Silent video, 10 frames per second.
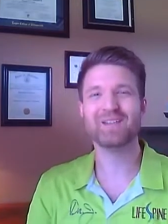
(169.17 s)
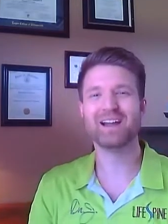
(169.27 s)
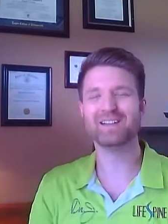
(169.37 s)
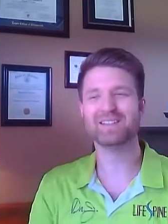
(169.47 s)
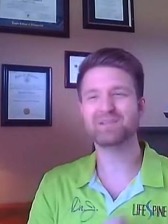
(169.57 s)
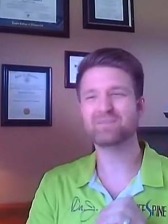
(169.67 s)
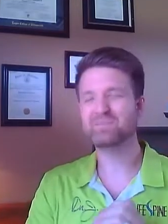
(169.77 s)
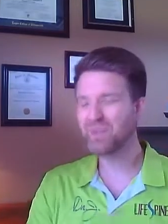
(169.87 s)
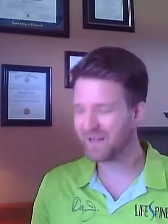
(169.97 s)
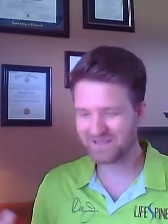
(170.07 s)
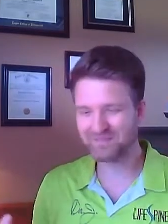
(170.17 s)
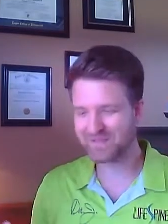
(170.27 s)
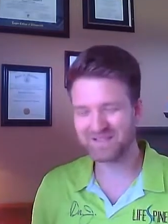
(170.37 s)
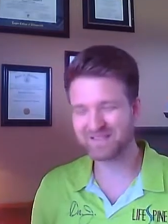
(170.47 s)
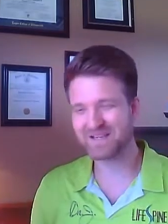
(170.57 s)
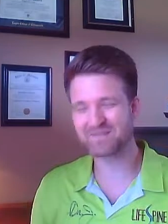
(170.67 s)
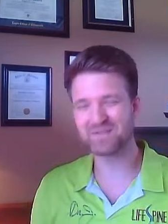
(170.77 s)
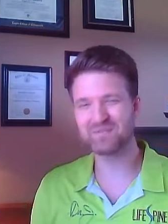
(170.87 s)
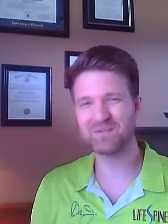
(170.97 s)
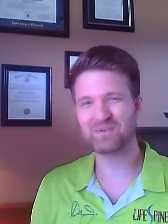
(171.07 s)
That is the biggest
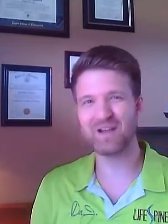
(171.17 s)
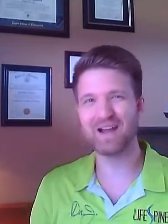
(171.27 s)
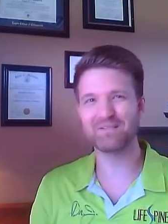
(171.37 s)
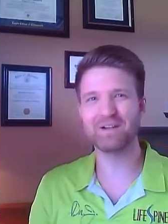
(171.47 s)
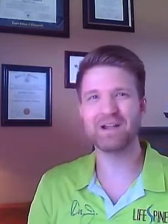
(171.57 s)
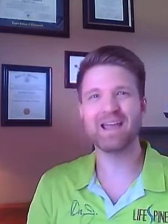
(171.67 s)
misconception people have,